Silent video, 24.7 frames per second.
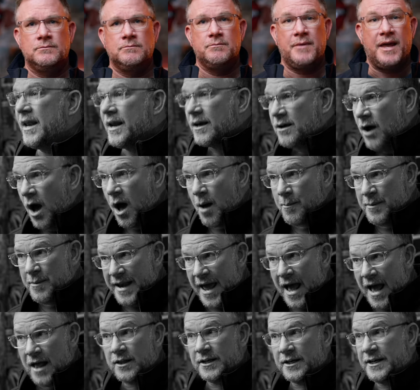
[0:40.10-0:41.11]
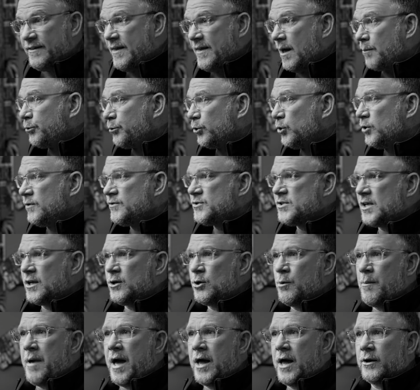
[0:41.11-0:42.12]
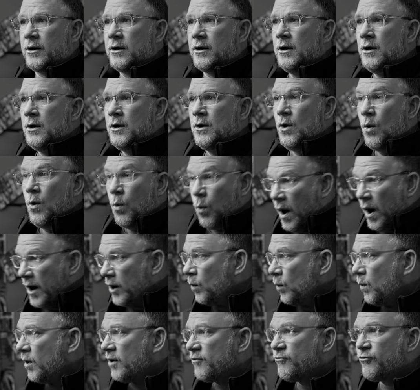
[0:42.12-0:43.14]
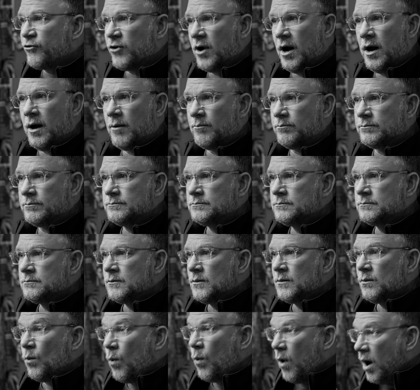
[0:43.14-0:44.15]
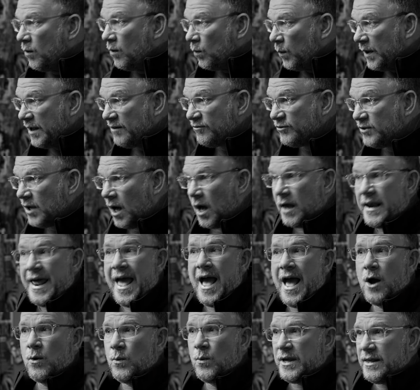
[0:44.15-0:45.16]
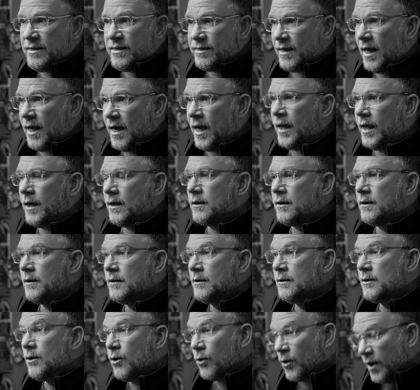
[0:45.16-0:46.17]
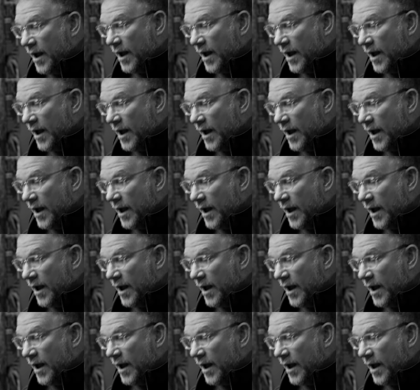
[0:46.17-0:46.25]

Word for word: And a commonality that proves that no matter where we're from, what we've done, how we think, or